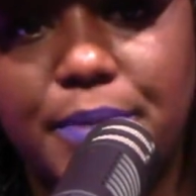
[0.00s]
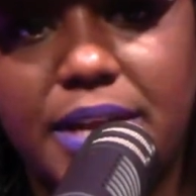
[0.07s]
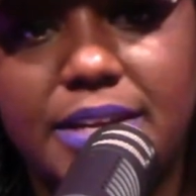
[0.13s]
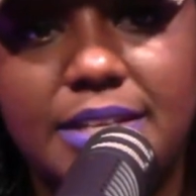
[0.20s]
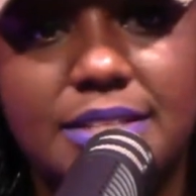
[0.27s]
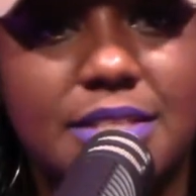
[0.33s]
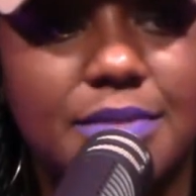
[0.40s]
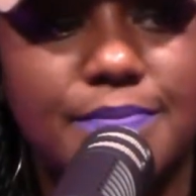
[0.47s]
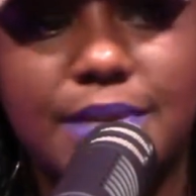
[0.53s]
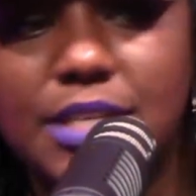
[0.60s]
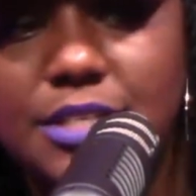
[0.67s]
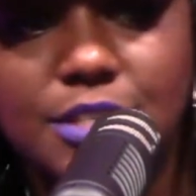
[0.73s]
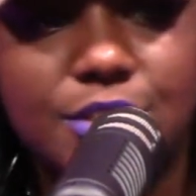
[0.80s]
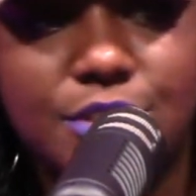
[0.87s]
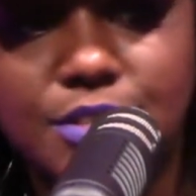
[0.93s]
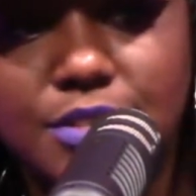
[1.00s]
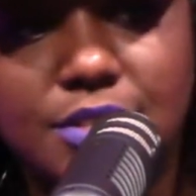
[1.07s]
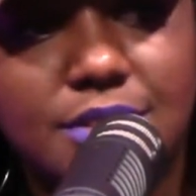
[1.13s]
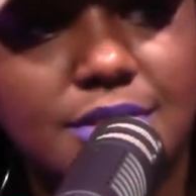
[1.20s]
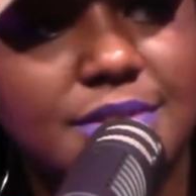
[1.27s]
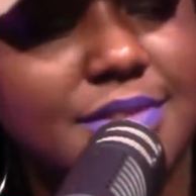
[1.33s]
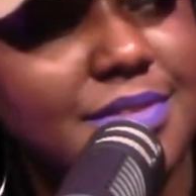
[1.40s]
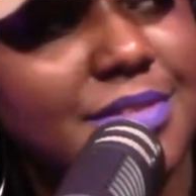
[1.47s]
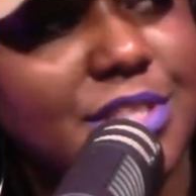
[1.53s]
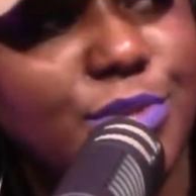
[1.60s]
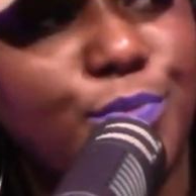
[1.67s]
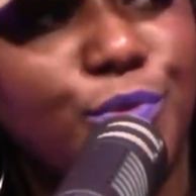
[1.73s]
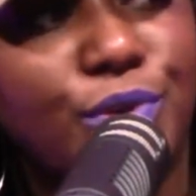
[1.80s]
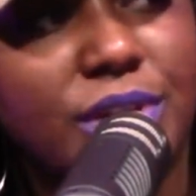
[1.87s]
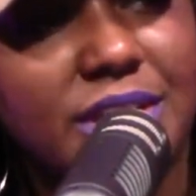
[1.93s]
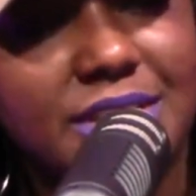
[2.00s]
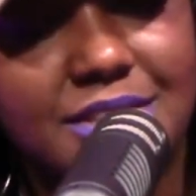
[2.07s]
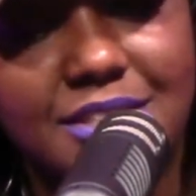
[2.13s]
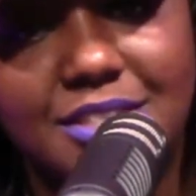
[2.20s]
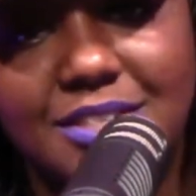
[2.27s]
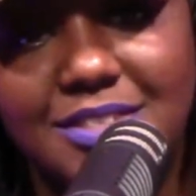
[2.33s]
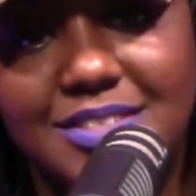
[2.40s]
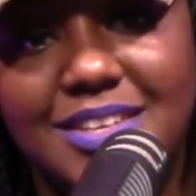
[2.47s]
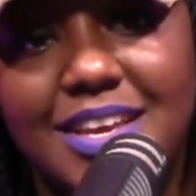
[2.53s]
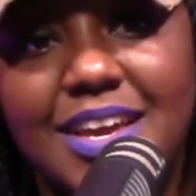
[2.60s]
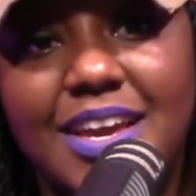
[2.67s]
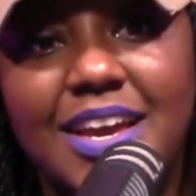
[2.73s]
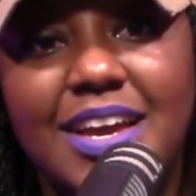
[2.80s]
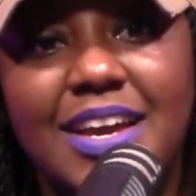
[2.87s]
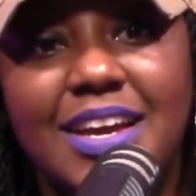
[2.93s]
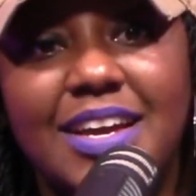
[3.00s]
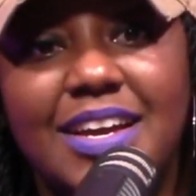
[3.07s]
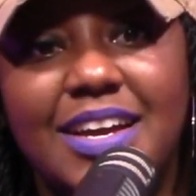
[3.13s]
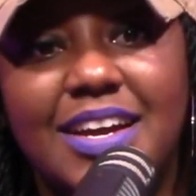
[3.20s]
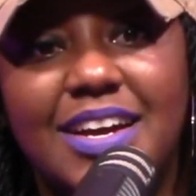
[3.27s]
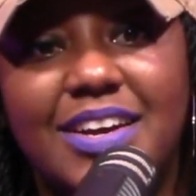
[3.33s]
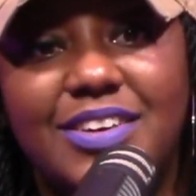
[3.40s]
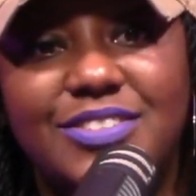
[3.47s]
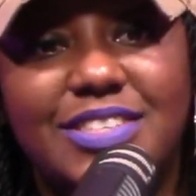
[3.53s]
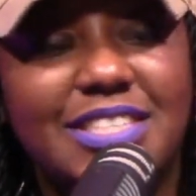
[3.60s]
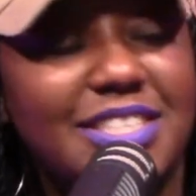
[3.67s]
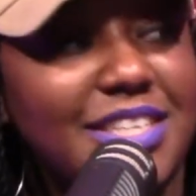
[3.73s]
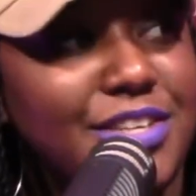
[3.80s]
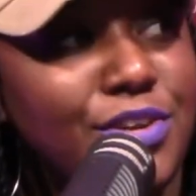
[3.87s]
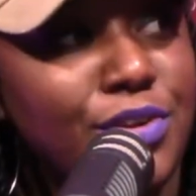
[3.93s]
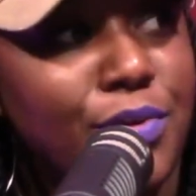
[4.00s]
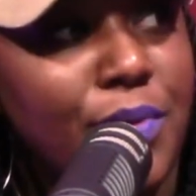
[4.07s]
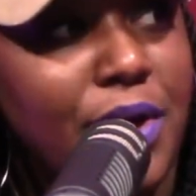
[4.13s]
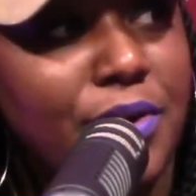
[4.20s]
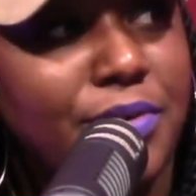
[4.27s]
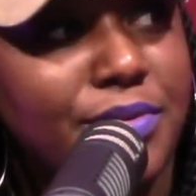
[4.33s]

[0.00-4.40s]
I need some listeners and some more listeners. Oh, did she do the whoa?